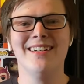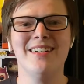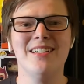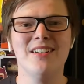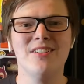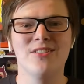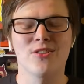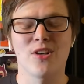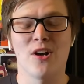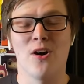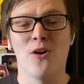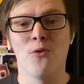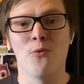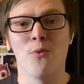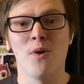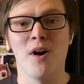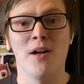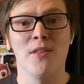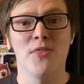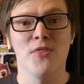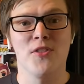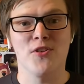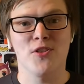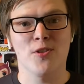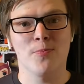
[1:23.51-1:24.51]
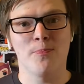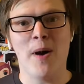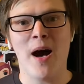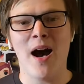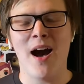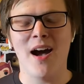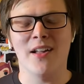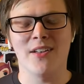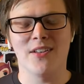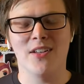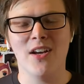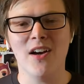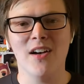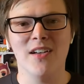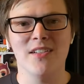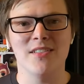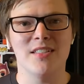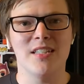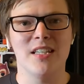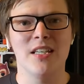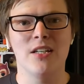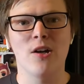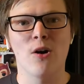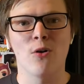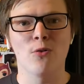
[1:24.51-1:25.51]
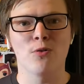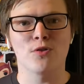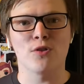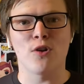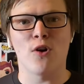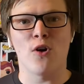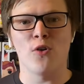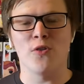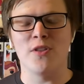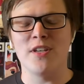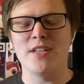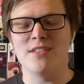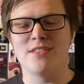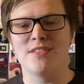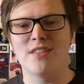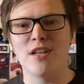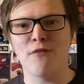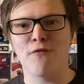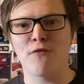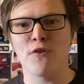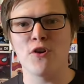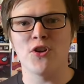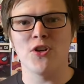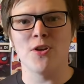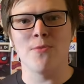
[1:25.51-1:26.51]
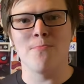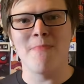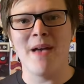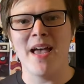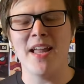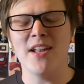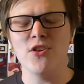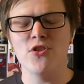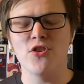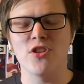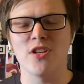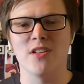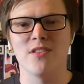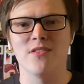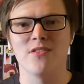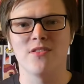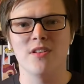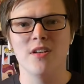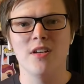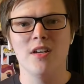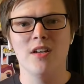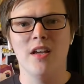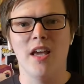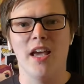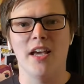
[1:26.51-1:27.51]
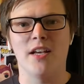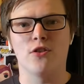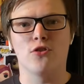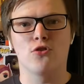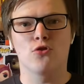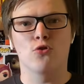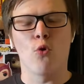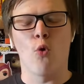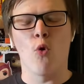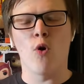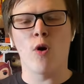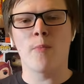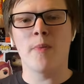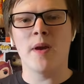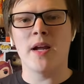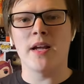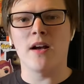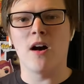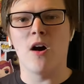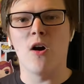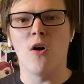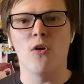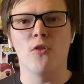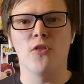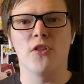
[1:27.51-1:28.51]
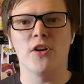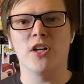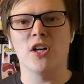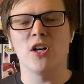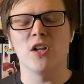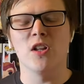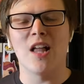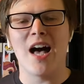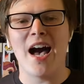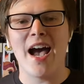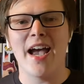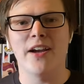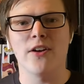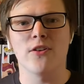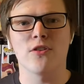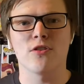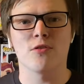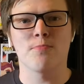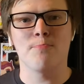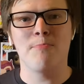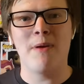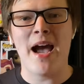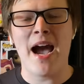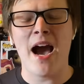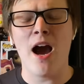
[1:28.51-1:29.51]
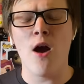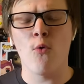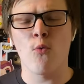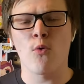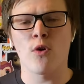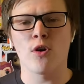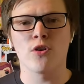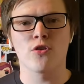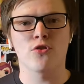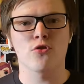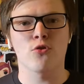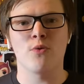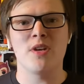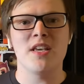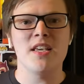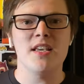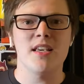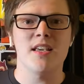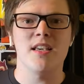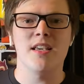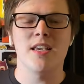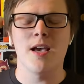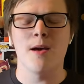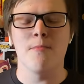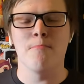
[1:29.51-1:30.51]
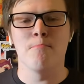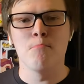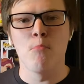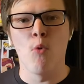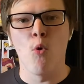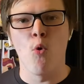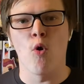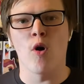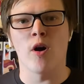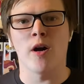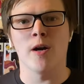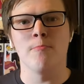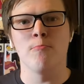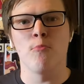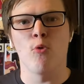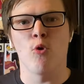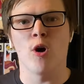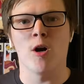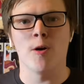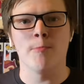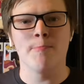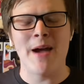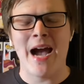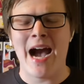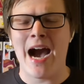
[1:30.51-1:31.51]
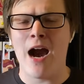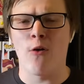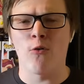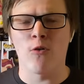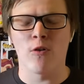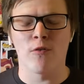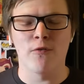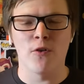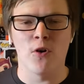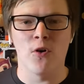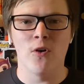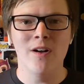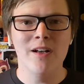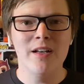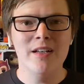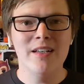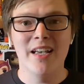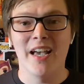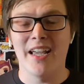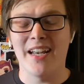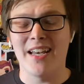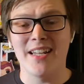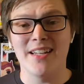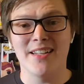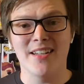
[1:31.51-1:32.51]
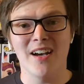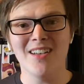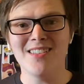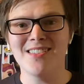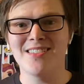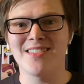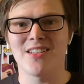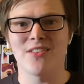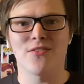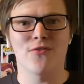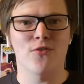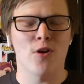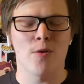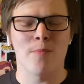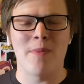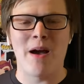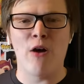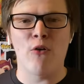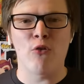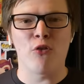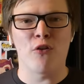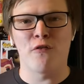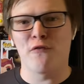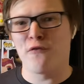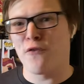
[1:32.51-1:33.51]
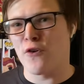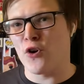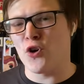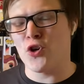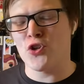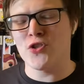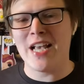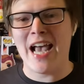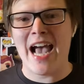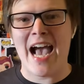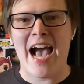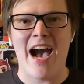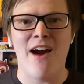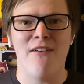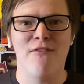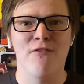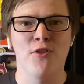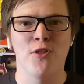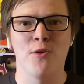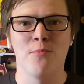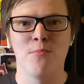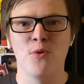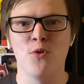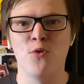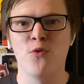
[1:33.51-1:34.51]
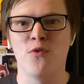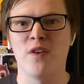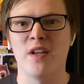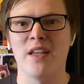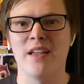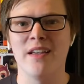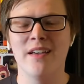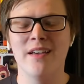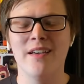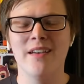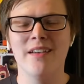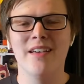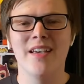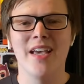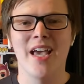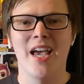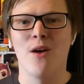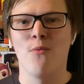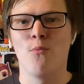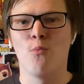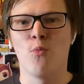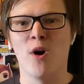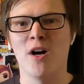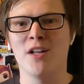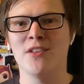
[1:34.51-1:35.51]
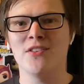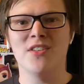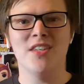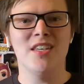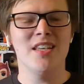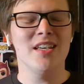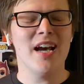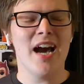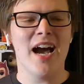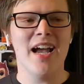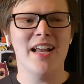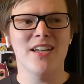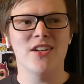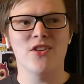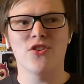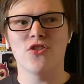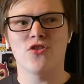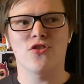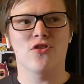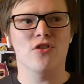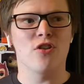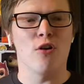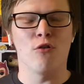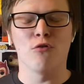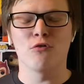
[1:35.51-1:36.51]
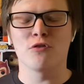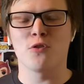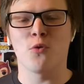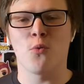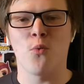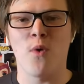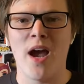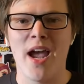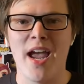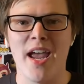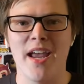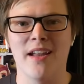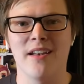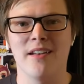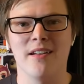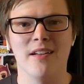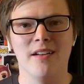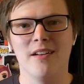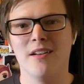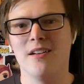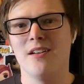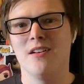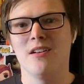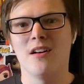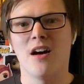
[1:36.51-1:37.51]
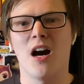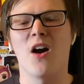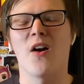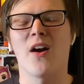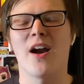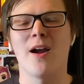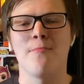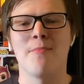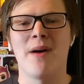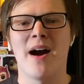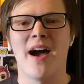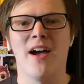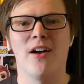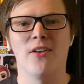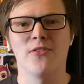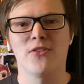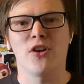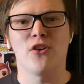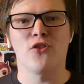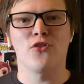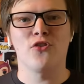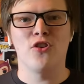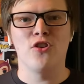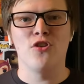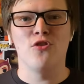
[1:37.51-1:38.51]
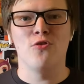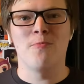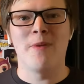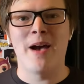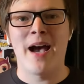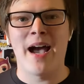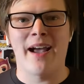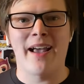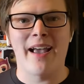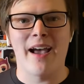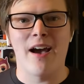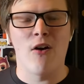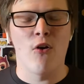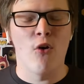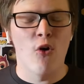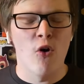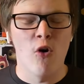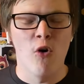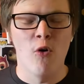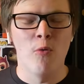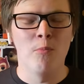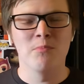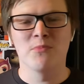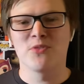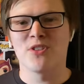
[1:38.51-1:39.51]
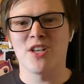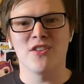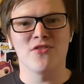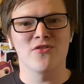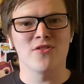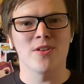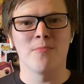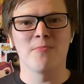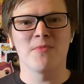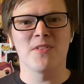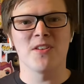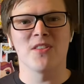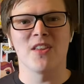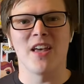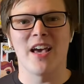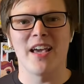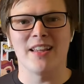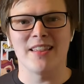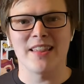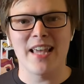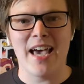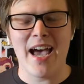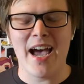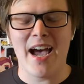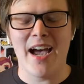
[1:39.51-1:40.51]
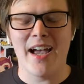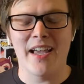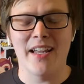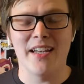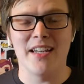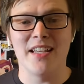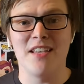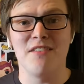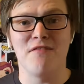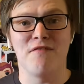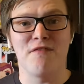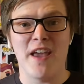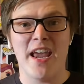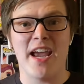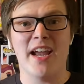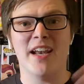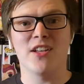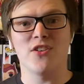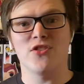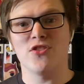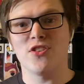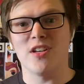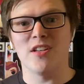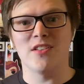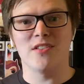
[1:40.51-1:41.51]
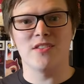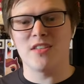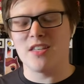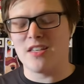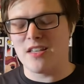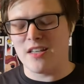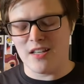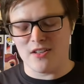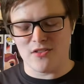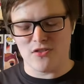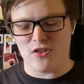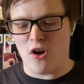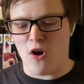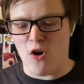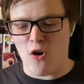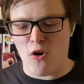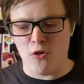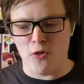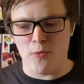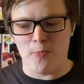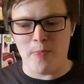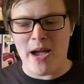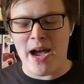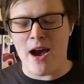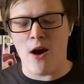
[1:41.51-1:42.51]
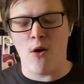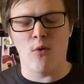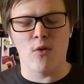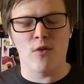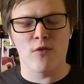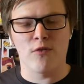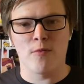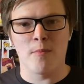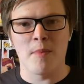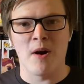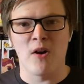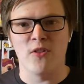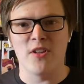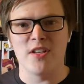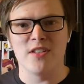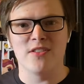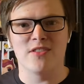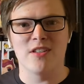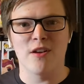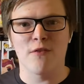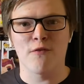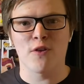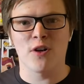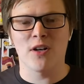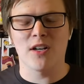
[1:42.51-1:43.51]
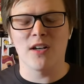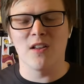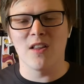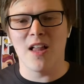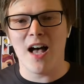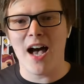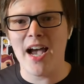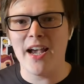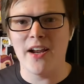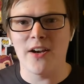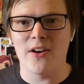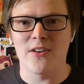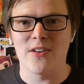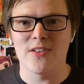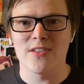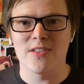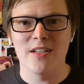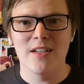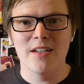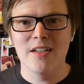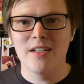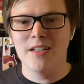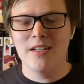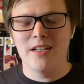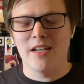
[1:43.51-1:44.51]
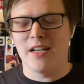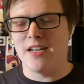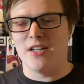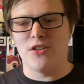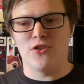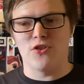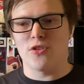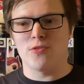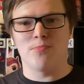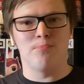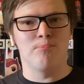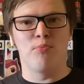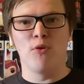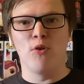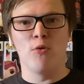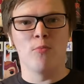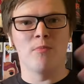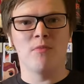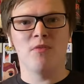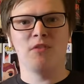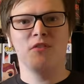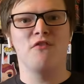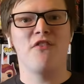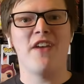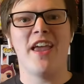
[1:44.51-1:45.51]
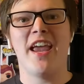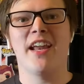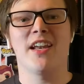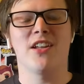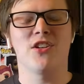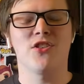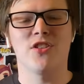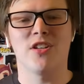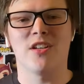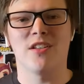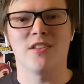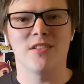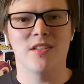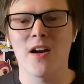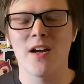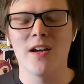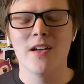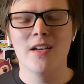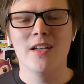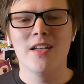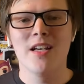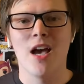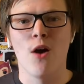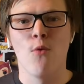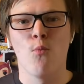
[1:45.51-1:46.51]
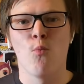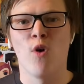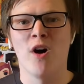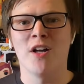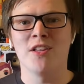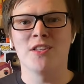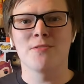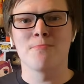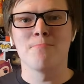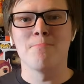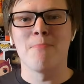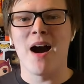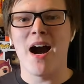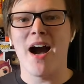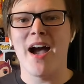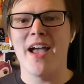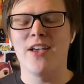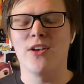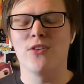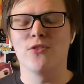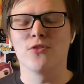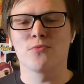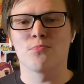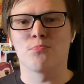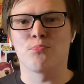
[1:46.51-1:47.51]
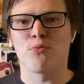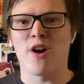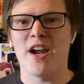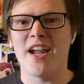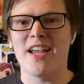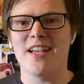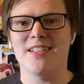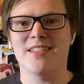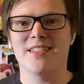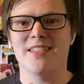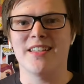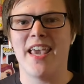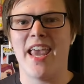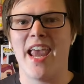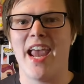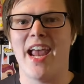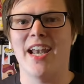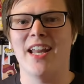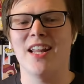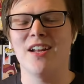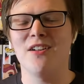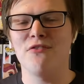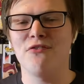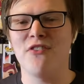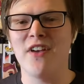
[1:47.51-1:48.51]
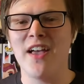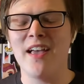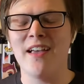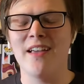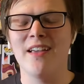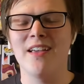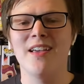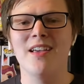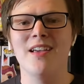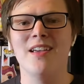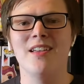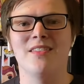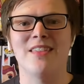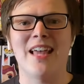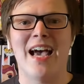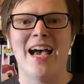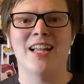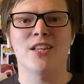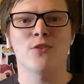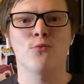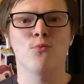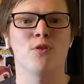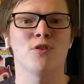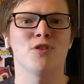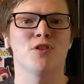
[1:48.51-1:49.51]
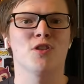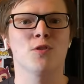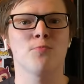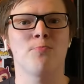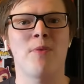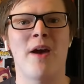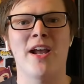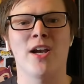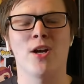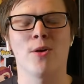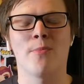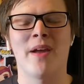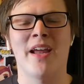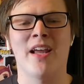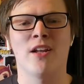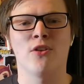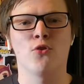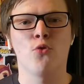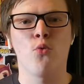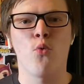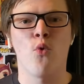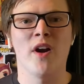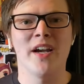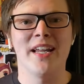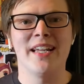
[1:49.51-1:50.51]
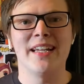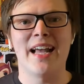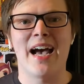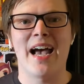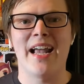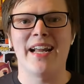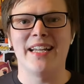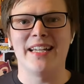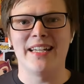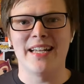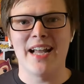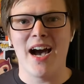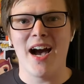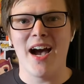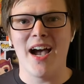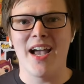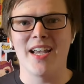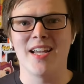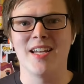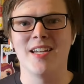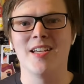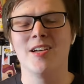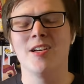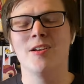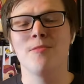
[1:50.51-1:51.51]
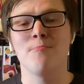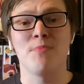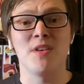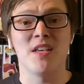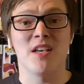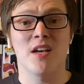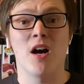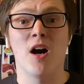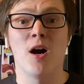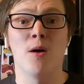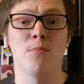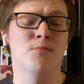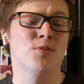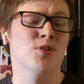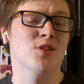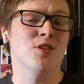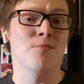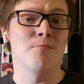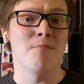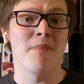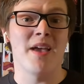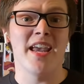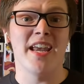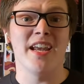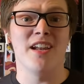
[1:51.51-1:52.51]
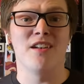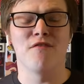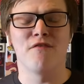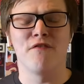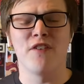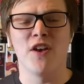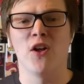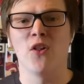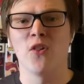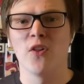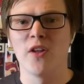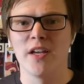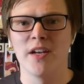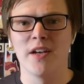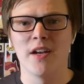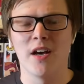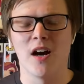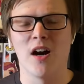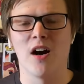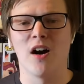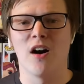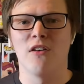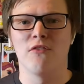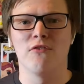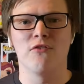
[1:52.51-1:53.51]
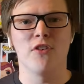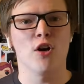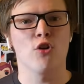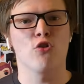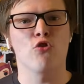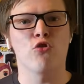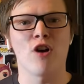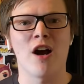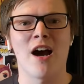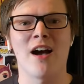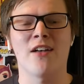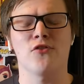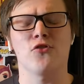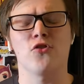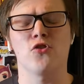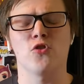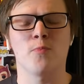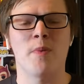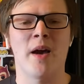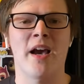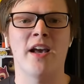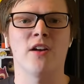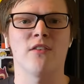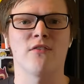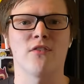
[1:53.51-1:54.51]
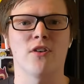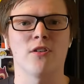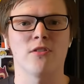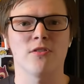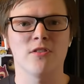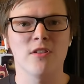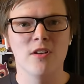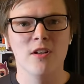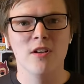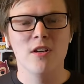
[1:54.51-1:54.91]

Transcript: So what the Spot does, he goes to all these different dimensions, absorbing all the collider's power so he can get more and more powerful. And he does this for about the first half of the movie. And once he kind of just goes away and, all right, Miles, I'll see you back at home, says something like that, and he vanishes. He gets all the power from all these different colliders, and he just, boom, vanishes. And once Miles breaks Canon event, that's when Spider-Man 2099 becomes the main villain of Across the Spider-Verse.